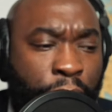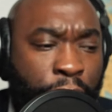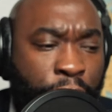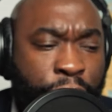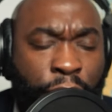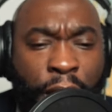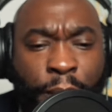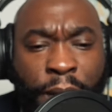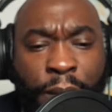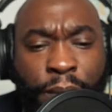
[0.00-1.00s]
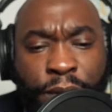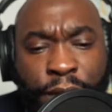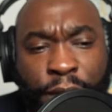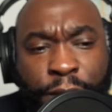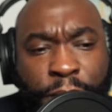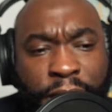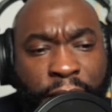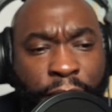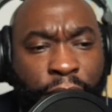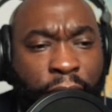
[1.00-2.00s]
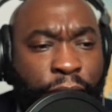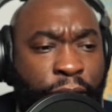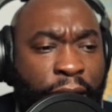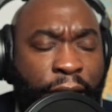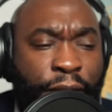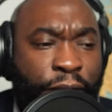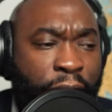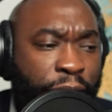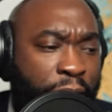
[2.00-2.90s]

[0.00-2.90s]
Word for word: Those are our members. Those put their faith with our faith.